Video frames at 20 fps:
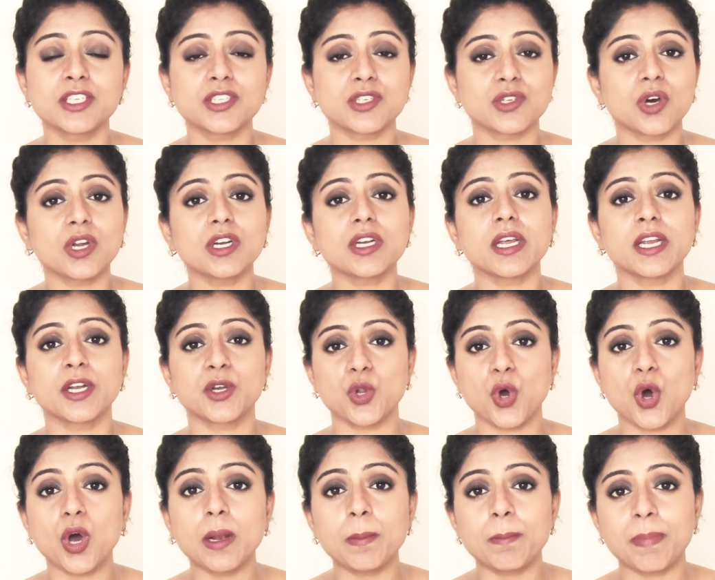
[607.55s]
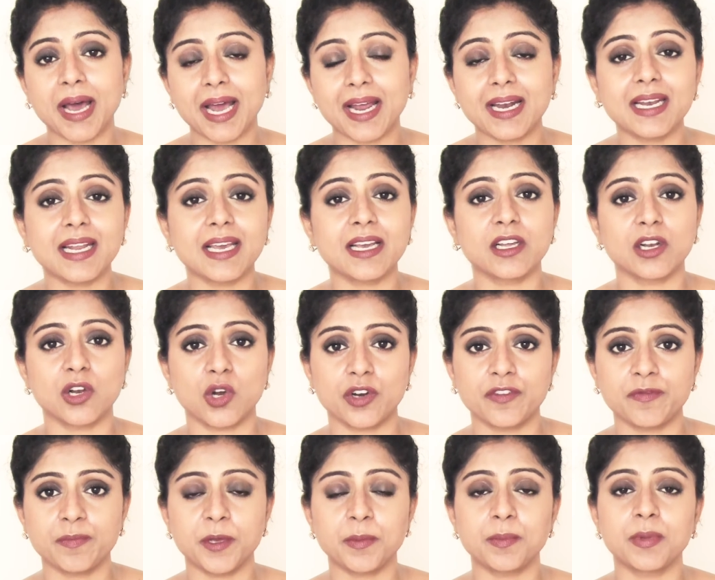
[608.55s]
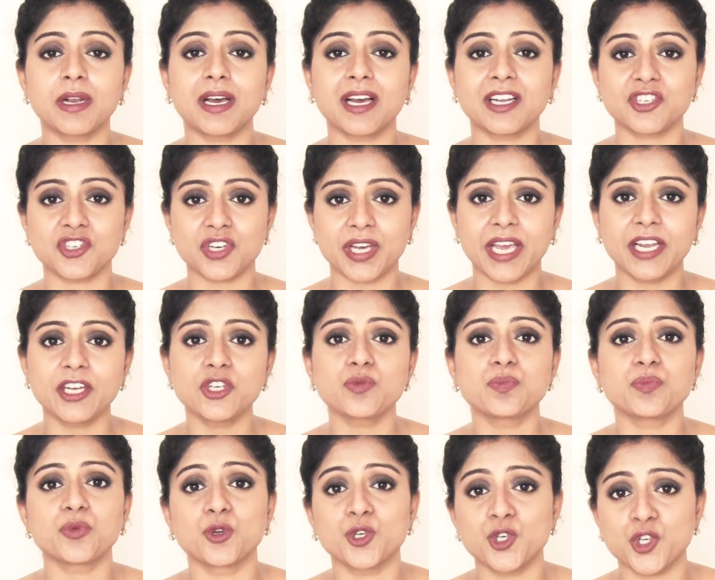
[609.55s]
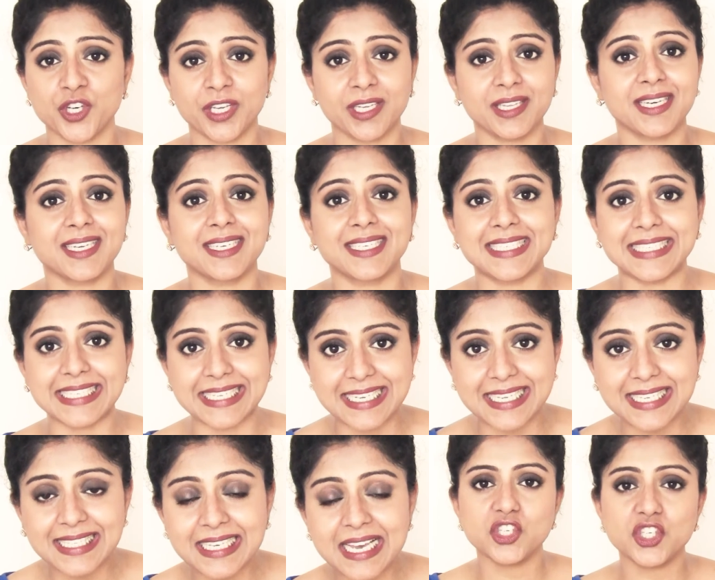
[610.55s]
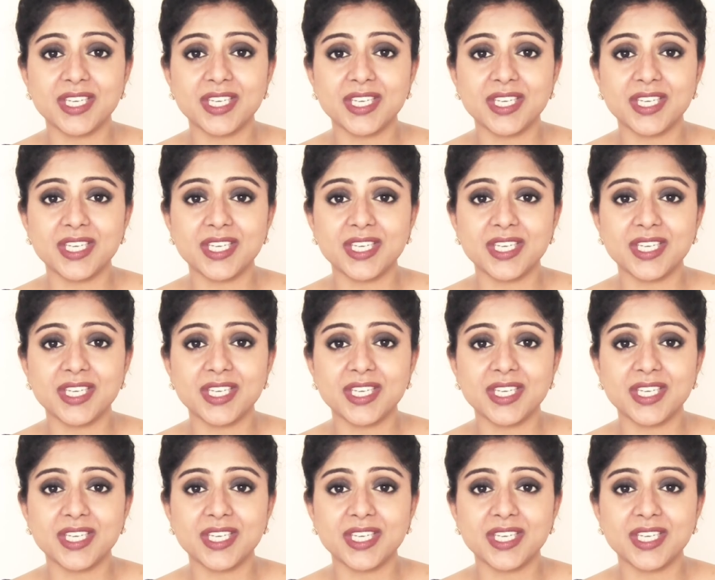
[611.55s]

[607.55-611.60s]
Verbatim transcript: It's not at all bad like a lot of people are trying to portray that it is.